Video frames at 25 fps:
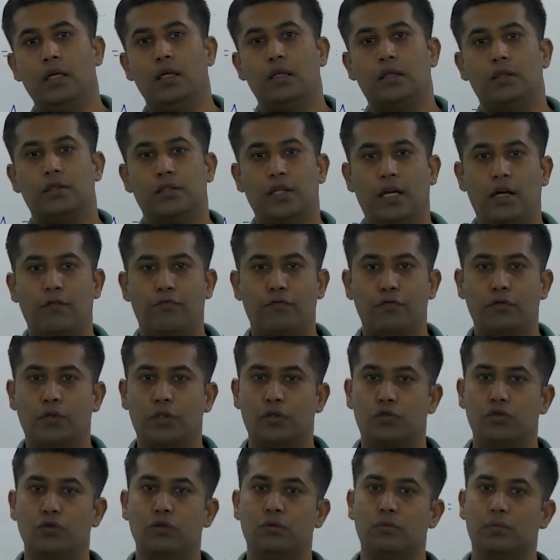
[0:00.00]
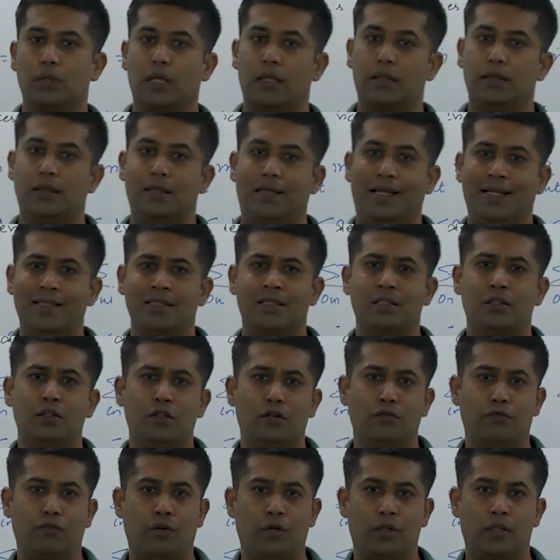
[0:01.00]
safe to assume that the density
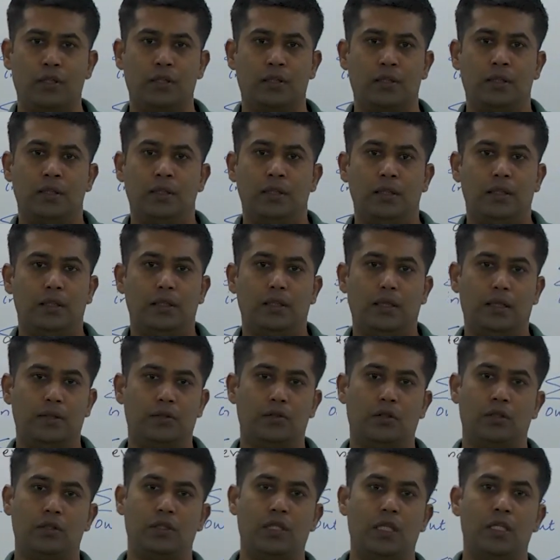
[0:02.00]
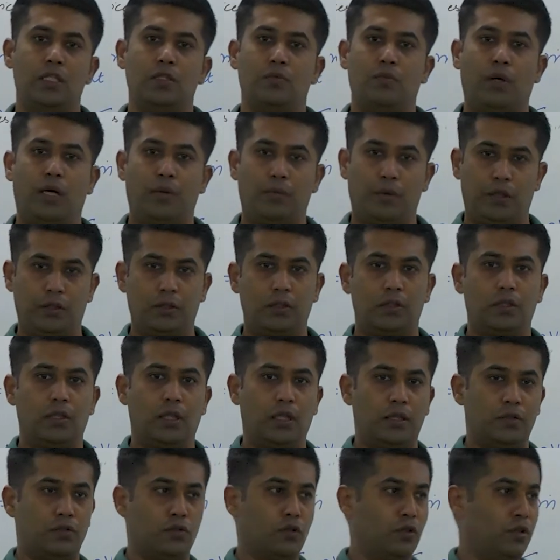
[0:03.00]
of water does not change by much.
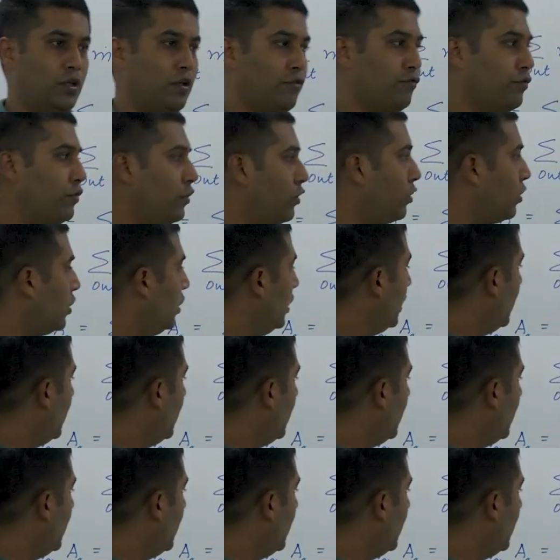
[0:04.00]
And so, therefore,